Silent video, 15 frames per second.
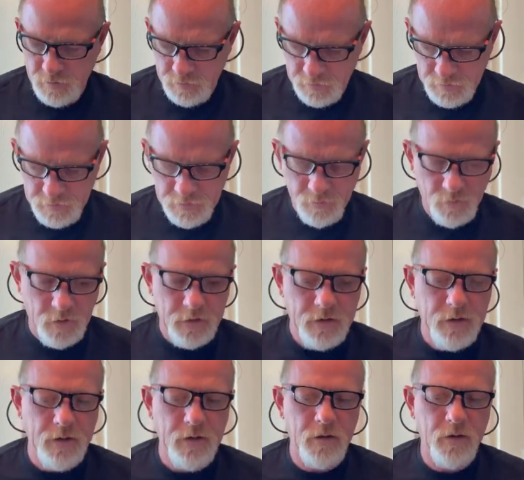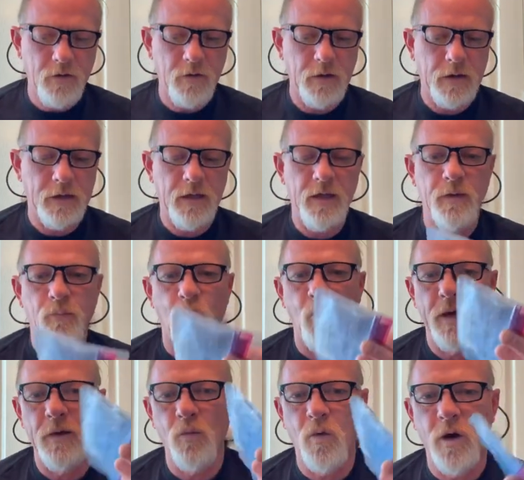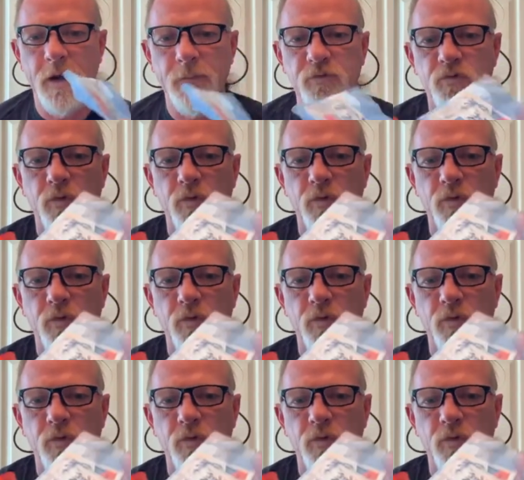kit right here. I kept wet wipes